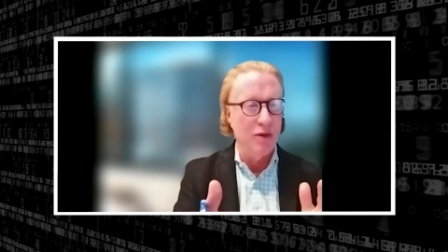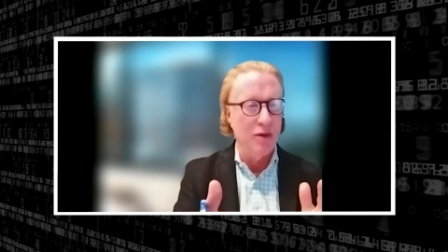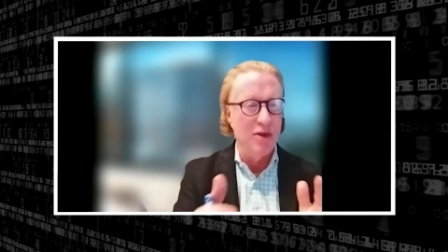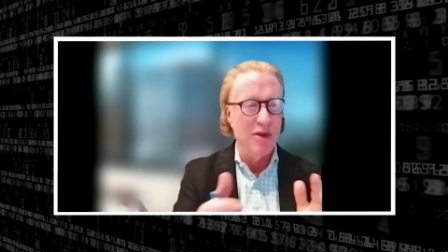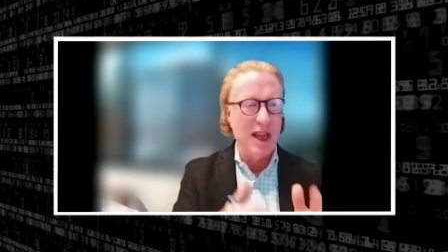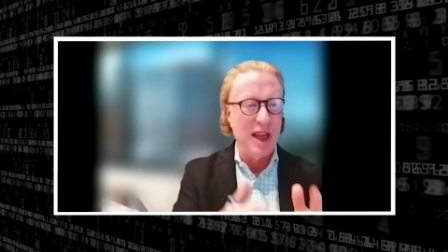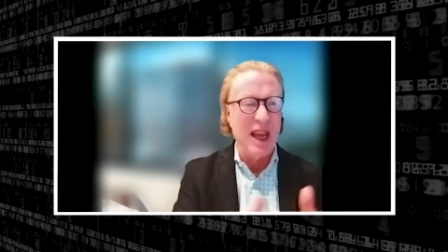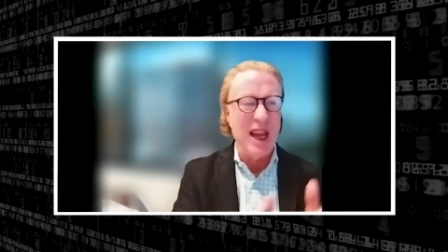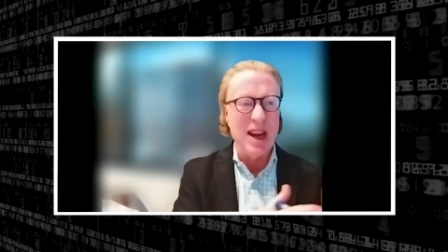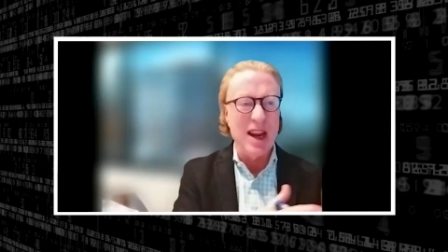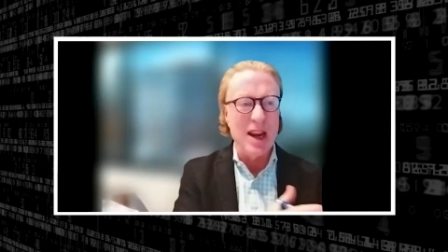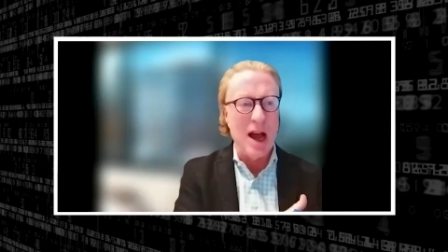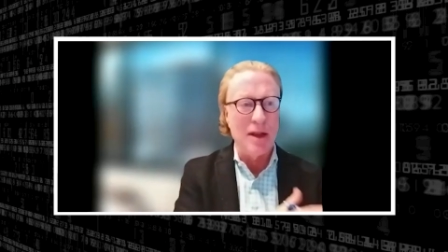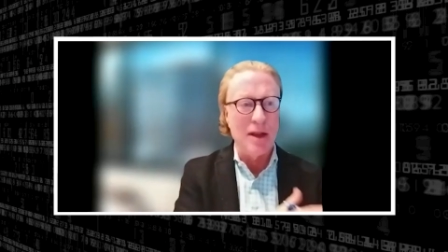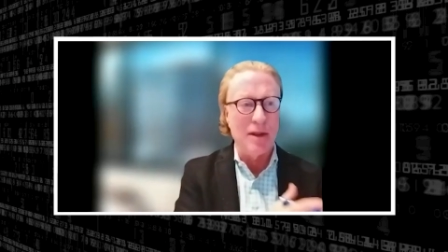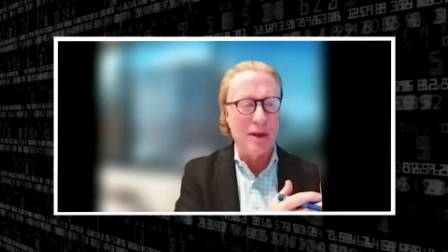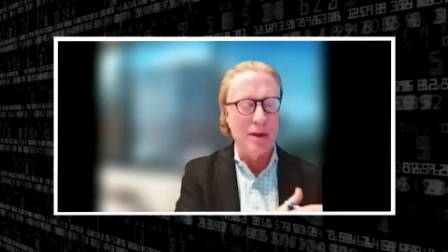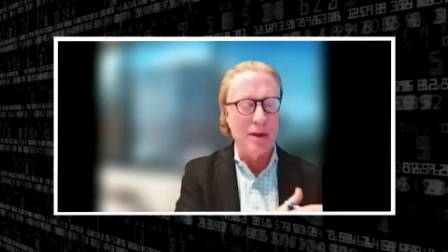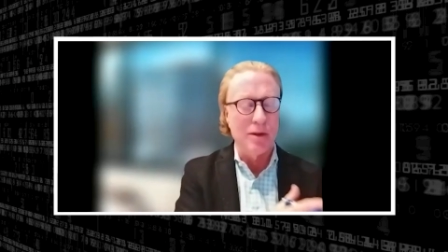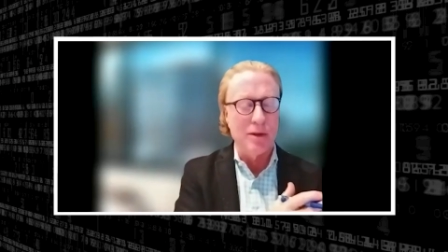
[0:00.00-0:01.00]
You
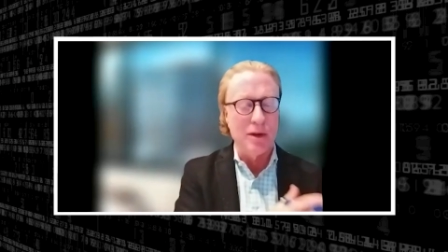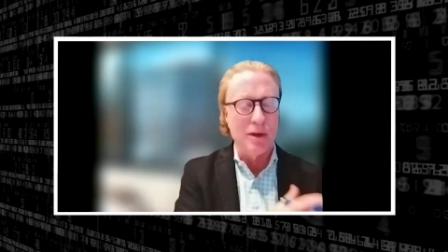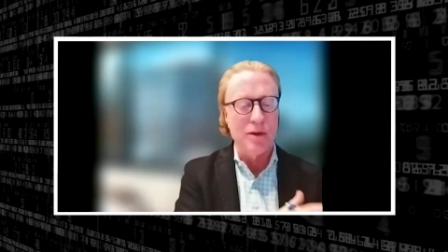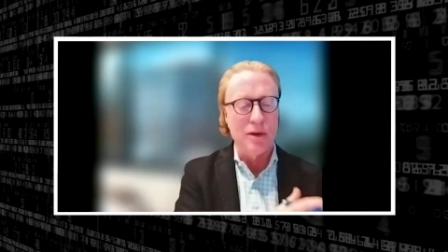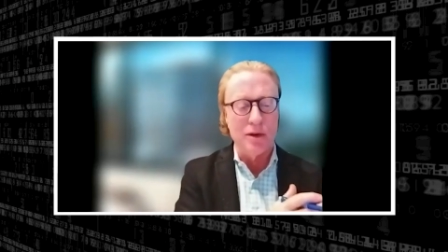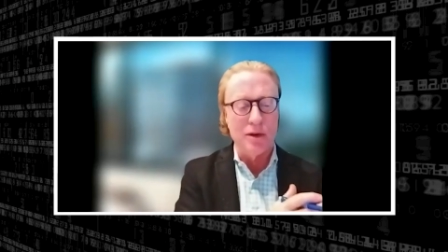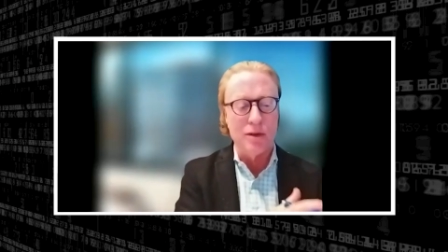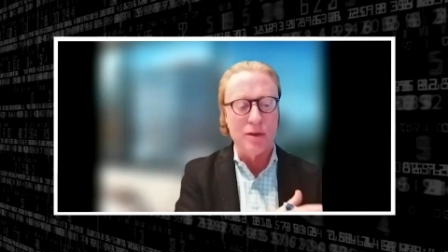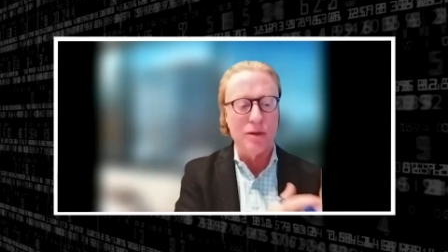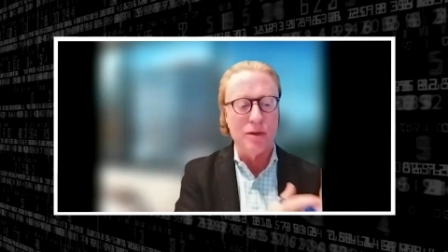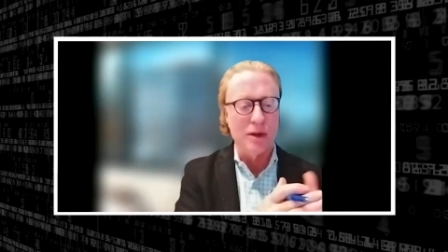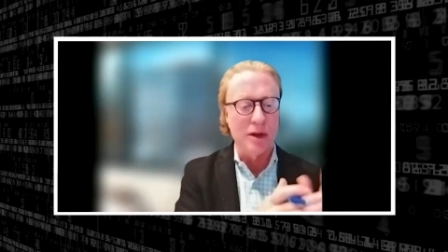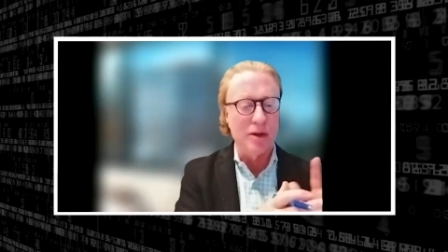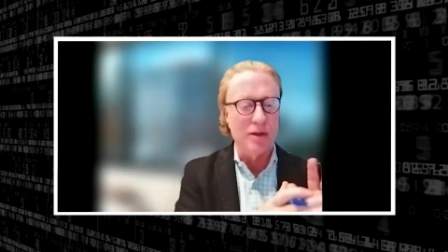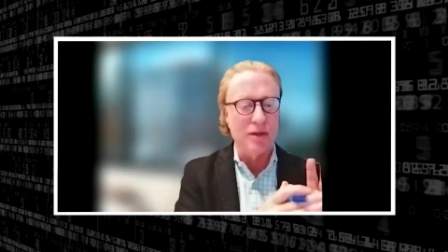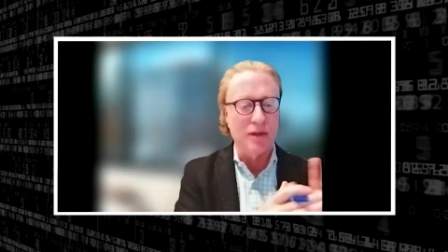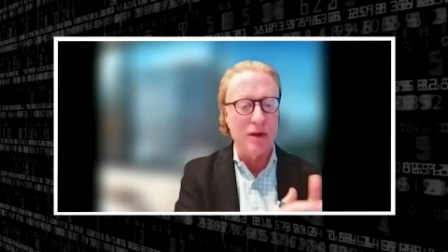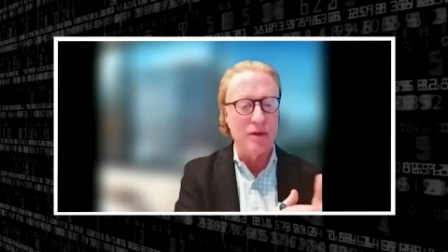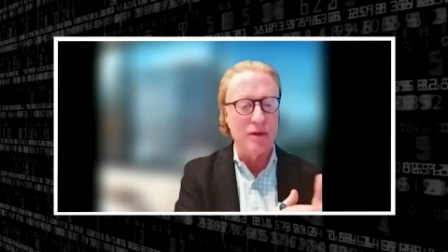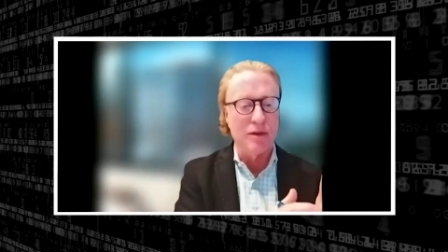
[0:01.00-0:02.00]
cannot continue to do
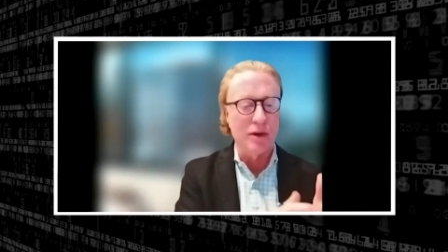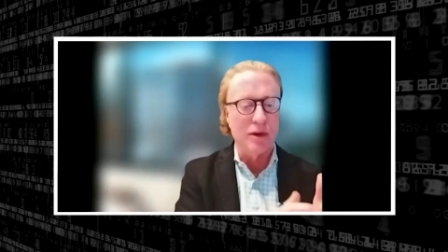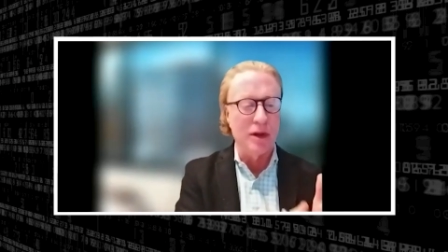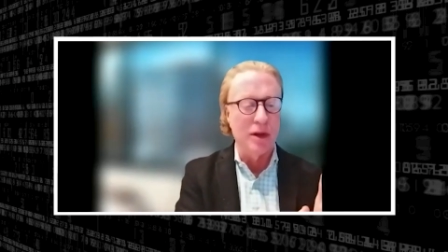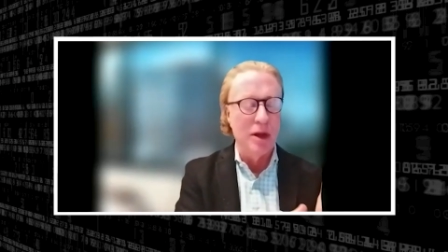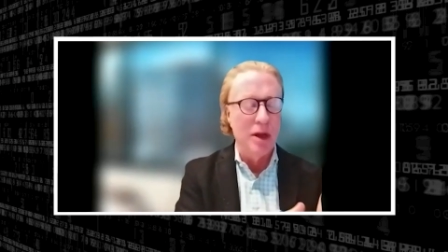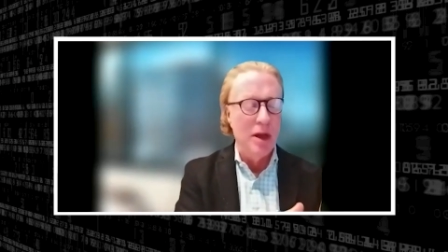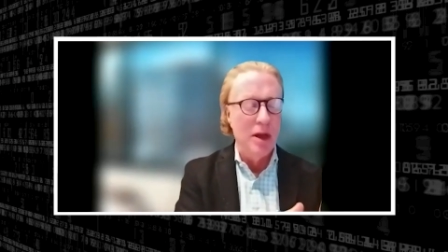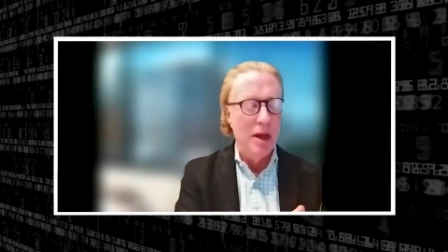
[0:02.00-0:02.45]
things centrally.